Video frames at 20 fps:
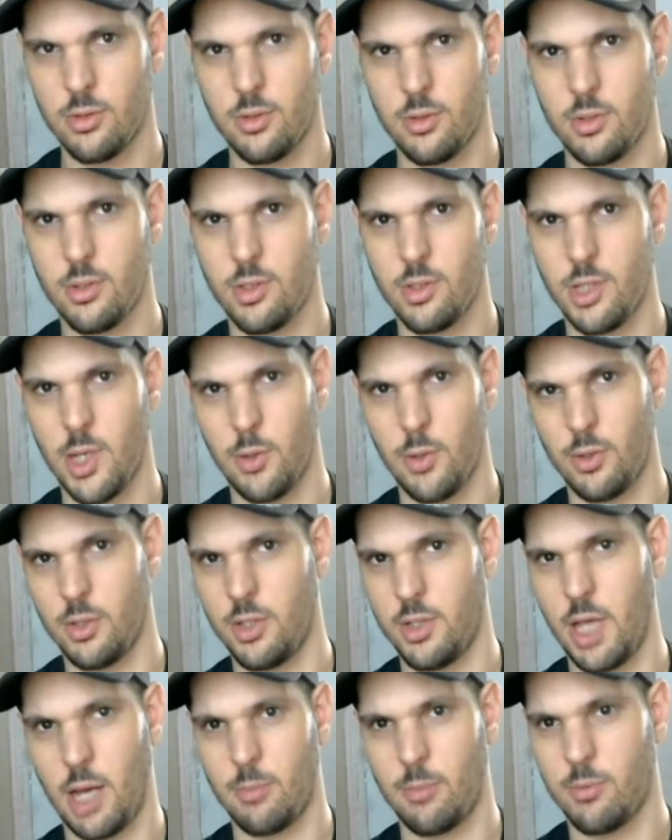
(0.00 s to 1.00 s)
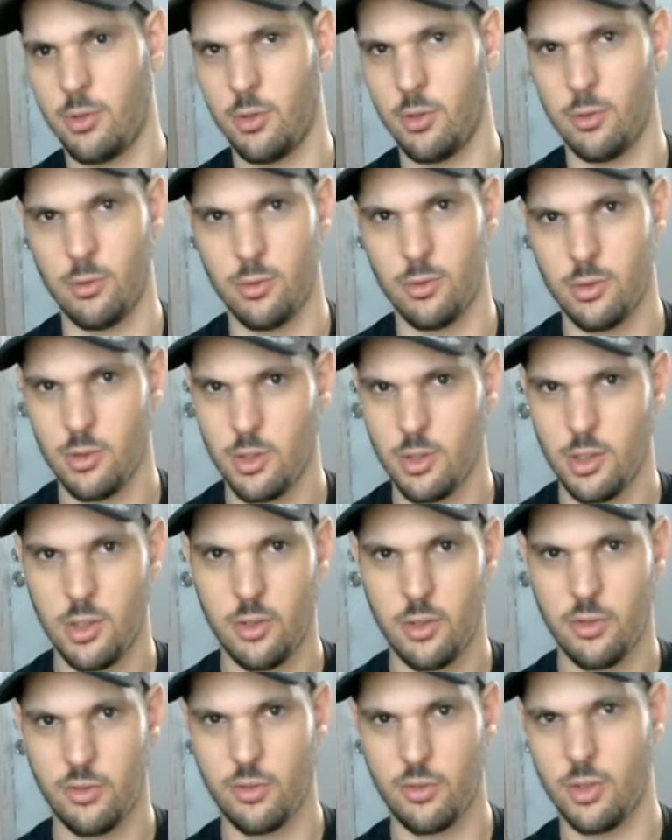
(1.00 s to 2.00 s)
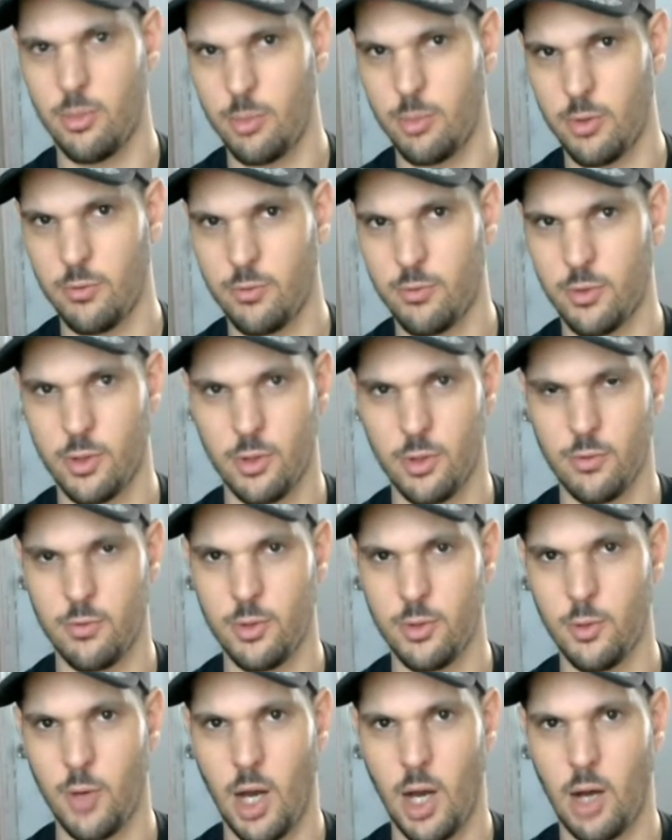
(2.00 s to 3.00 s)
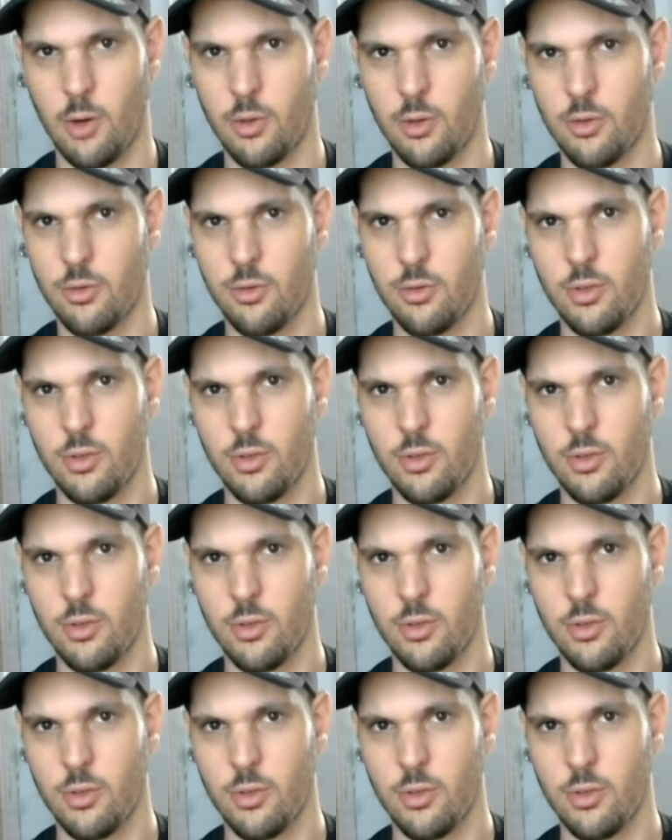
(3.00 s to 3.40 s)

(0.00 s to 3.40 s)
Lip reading: They would adapt to sleeping for a few hours,